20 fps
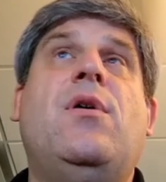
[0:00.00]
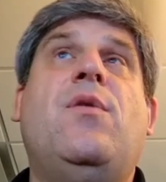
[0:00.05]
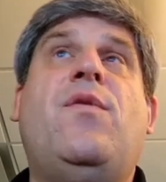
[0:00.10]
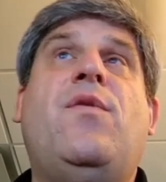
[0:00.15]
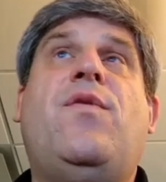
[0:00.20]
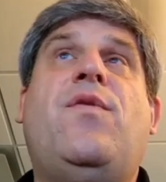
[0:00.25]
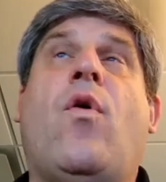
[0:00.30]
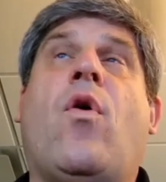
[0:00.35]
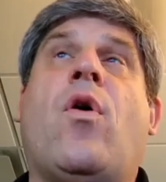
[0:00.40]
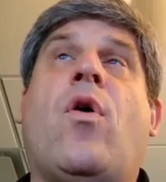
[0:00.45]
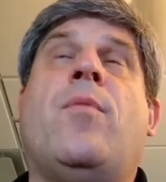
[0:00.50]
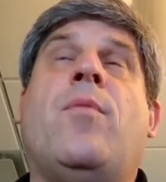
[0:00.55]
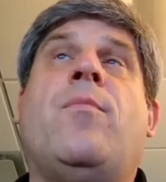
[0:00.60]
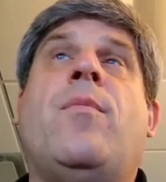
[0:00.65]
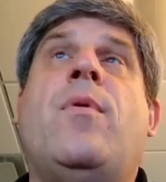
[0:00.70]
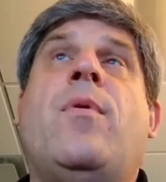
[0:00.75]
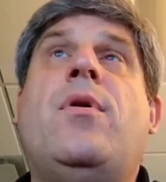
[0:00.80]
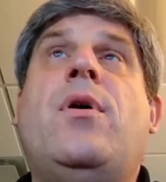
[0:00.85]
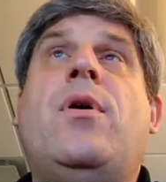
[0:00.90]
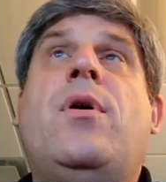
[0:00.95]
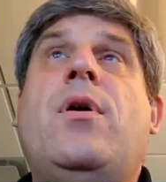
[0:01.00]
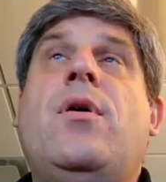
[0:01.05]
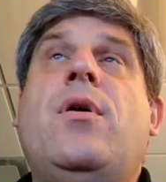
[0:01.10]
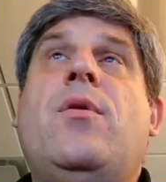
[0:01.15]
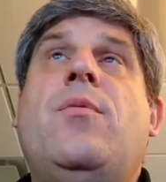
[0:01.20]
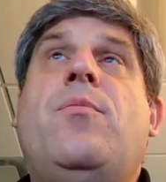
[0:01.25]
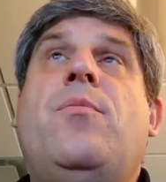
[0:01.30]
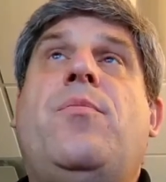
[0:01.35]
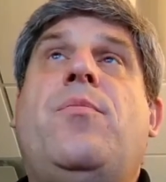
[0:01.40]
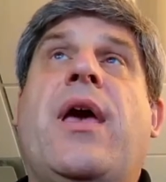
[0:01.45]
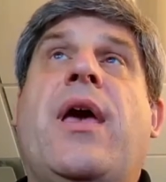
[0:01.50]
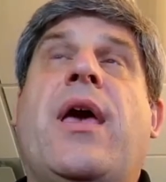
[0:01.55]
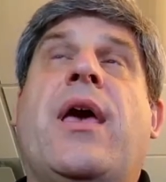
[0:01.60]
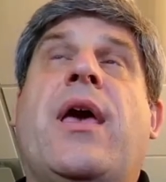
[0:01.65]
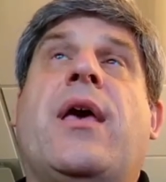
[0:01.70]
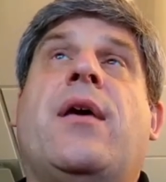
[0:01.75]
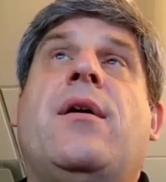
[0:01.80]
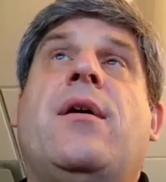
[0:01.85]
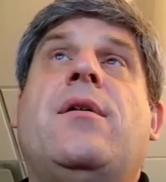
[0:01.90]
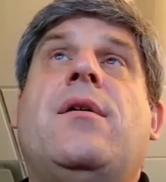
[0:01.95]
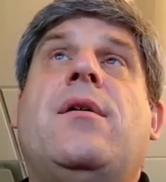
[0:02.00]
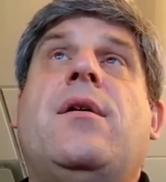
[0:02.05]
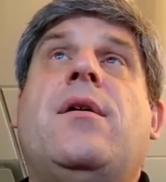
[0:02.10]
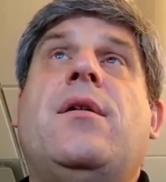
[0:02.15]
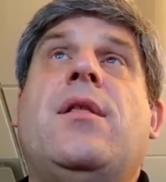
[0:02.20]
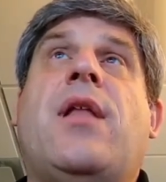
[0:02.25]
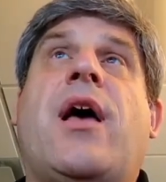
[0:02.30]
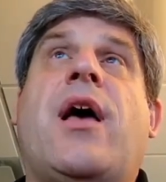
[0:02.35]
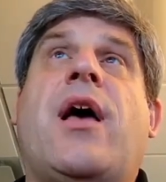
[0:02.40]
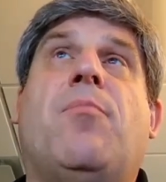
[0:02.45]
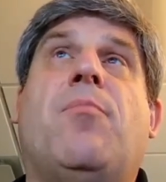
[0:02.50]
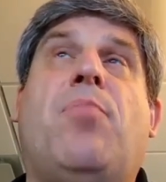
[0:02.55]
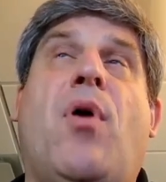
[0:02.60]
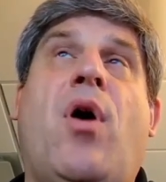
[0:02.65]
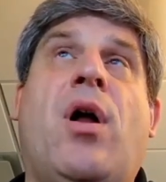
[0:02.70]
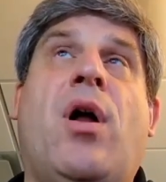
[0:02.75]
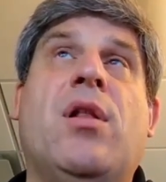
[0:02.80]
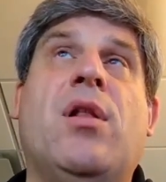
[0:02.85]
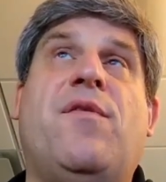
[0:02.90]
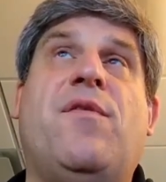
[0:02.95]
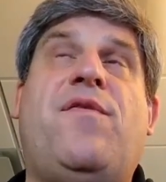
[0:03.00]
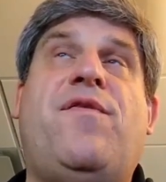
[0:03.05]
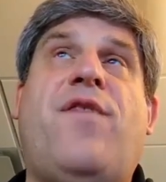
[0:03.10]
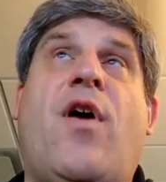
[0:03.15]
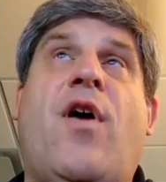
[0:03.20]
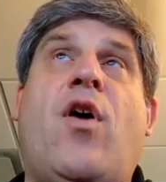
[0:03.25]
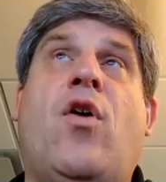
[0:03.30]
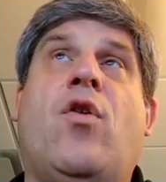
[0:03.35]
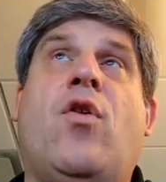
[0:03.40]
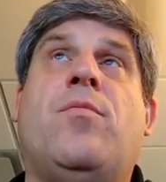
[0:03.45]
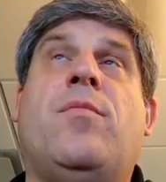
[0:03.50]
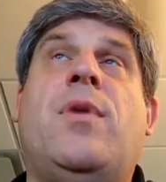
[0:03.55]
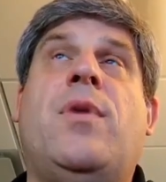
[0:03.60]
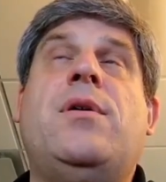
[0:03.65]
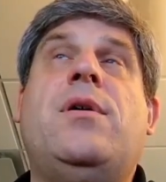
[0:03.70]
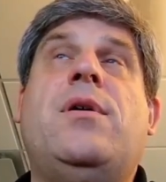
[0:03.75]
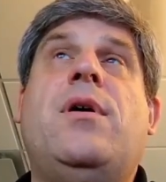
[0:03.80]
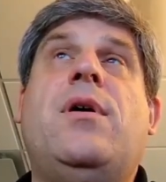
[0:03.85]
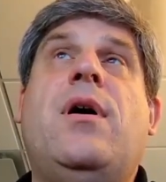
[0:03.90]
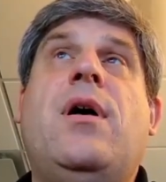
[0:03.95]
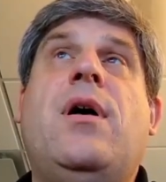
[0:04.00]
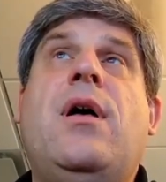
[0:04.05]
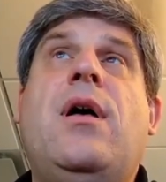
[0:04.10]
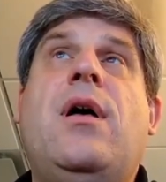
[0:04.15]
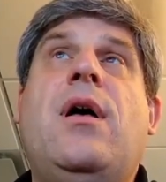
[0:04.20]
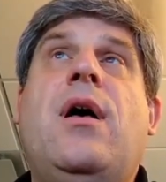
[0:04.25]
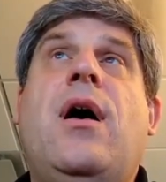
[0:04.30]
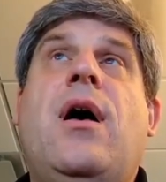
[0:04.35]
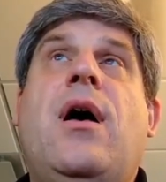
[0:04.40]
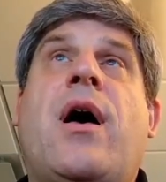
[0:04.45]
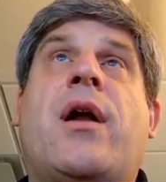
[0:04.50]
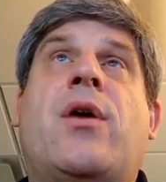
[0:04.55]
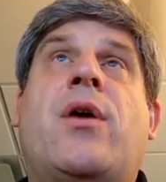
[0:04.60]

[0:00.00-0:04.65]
form being like a ball of foam on a